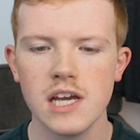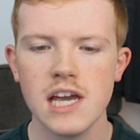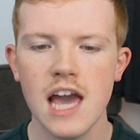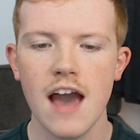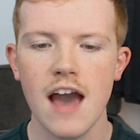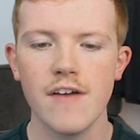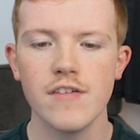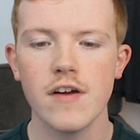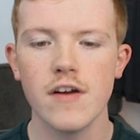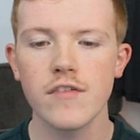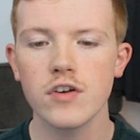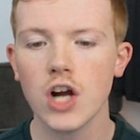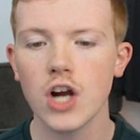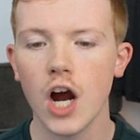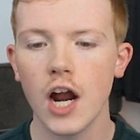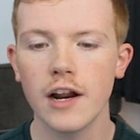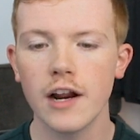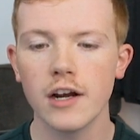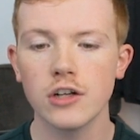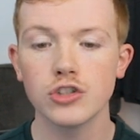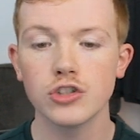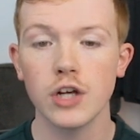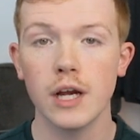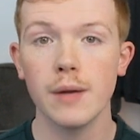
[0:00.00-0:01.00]
Have you ever gone on
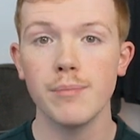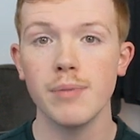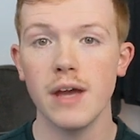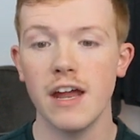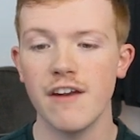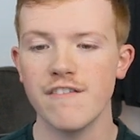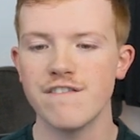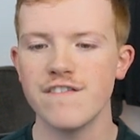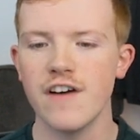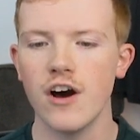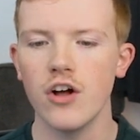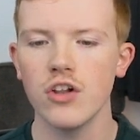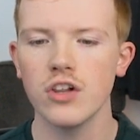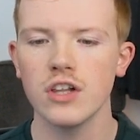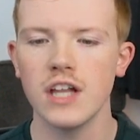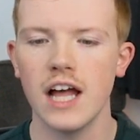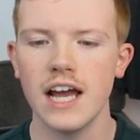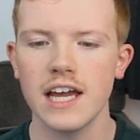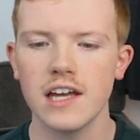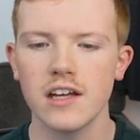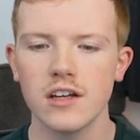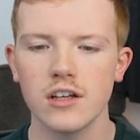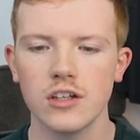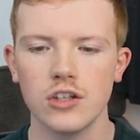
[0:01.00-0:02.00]
a trip and felt
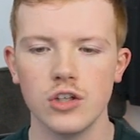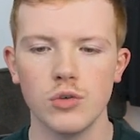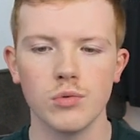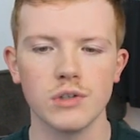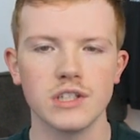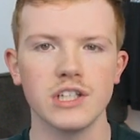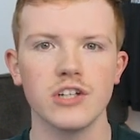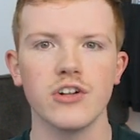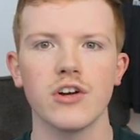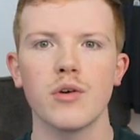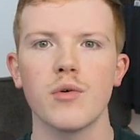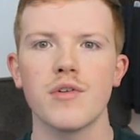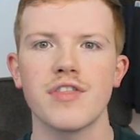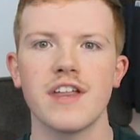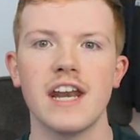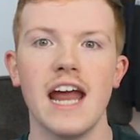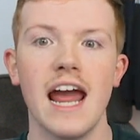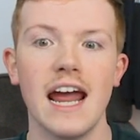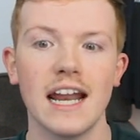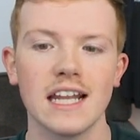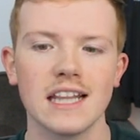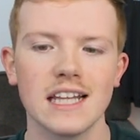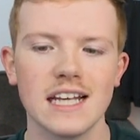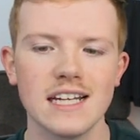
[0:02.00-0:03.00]
like you were dealing with an
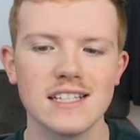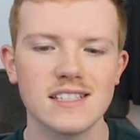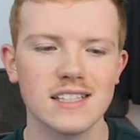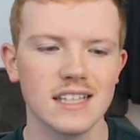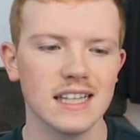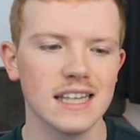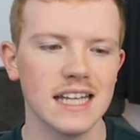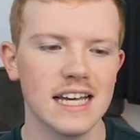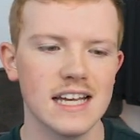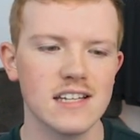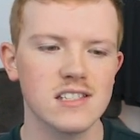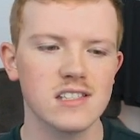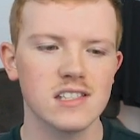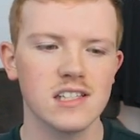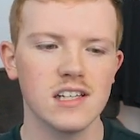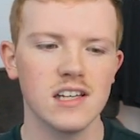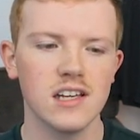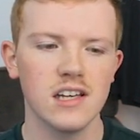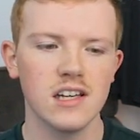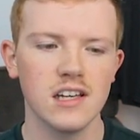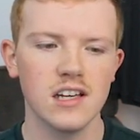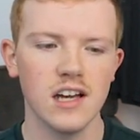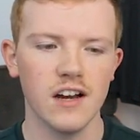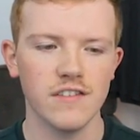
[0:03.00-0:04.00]
endless list
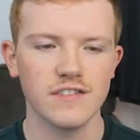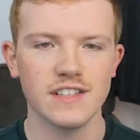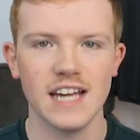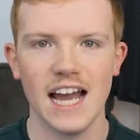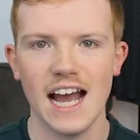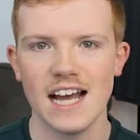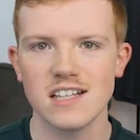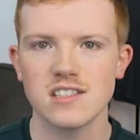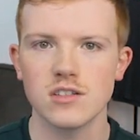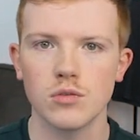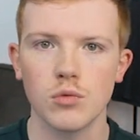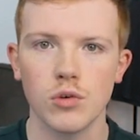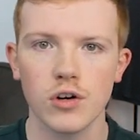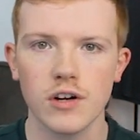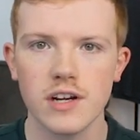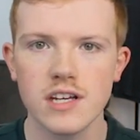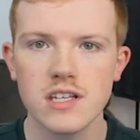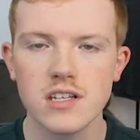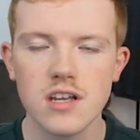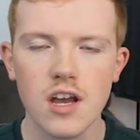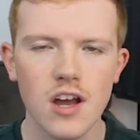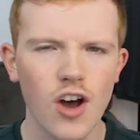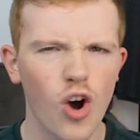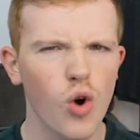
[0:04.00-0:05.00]
of tasks and
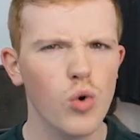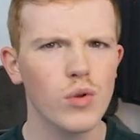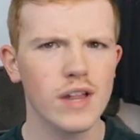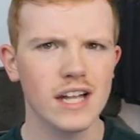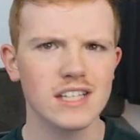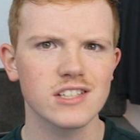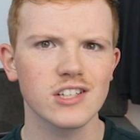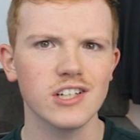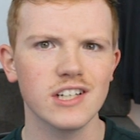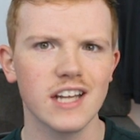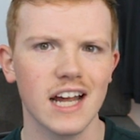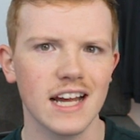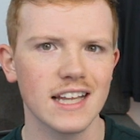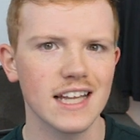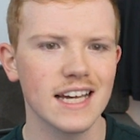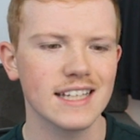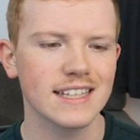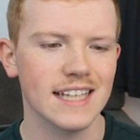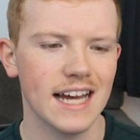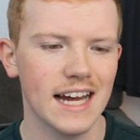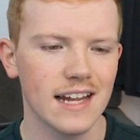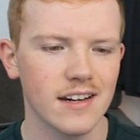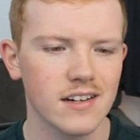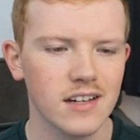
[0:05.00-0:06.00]
worries? Oh, that's good. I like
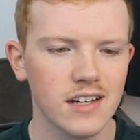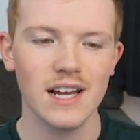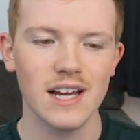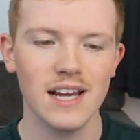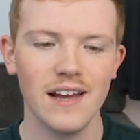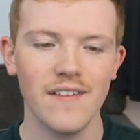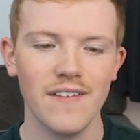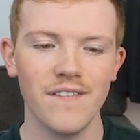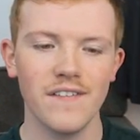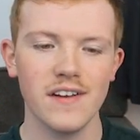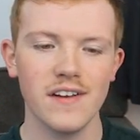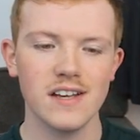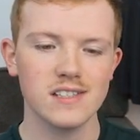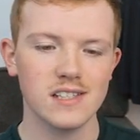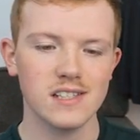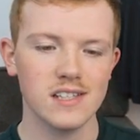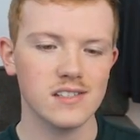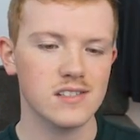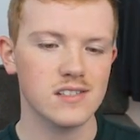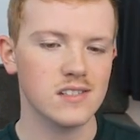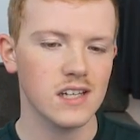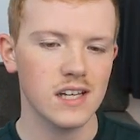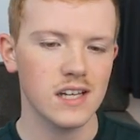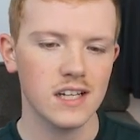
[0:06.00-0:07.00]
that. This
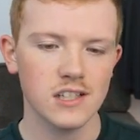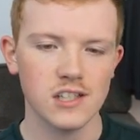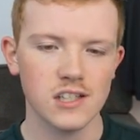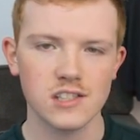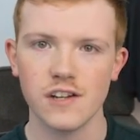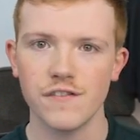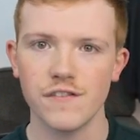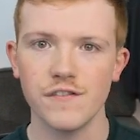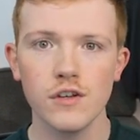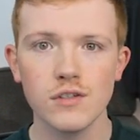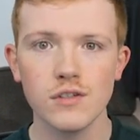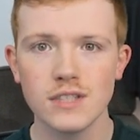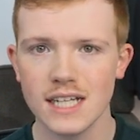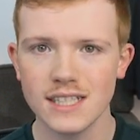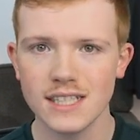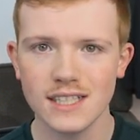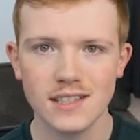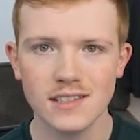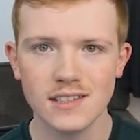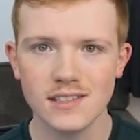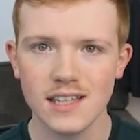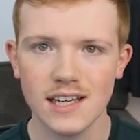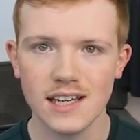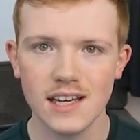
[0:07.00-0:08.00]
is just a few
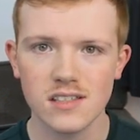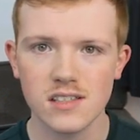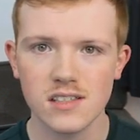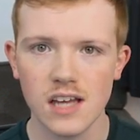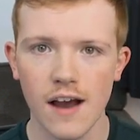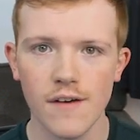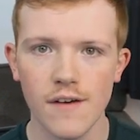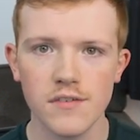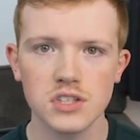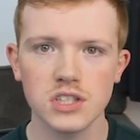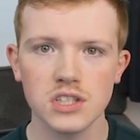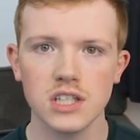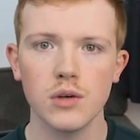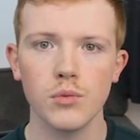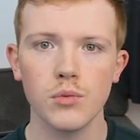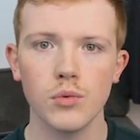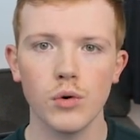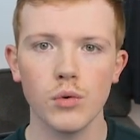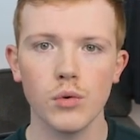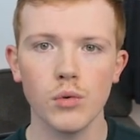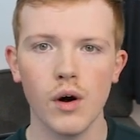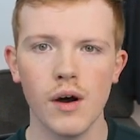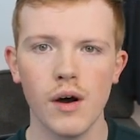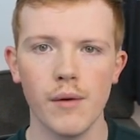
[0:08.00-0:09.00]
sentences. Obviously,
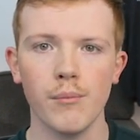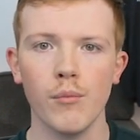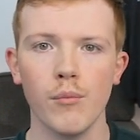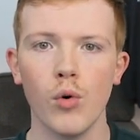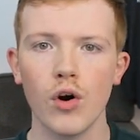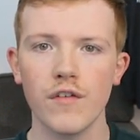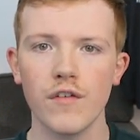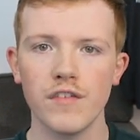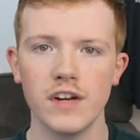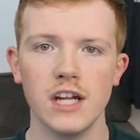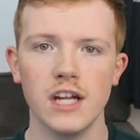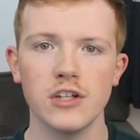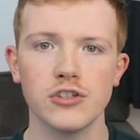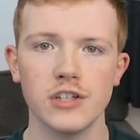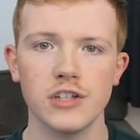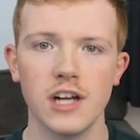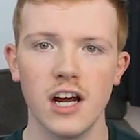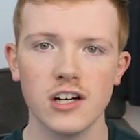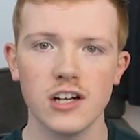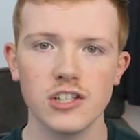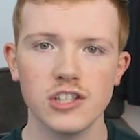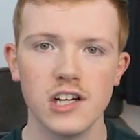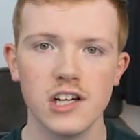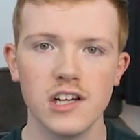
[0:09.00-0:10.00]
we'll want more of an
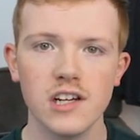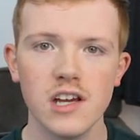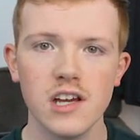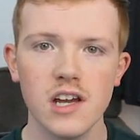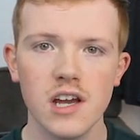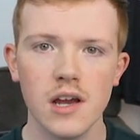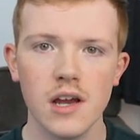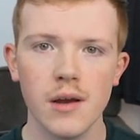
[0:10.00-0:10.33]
introduction,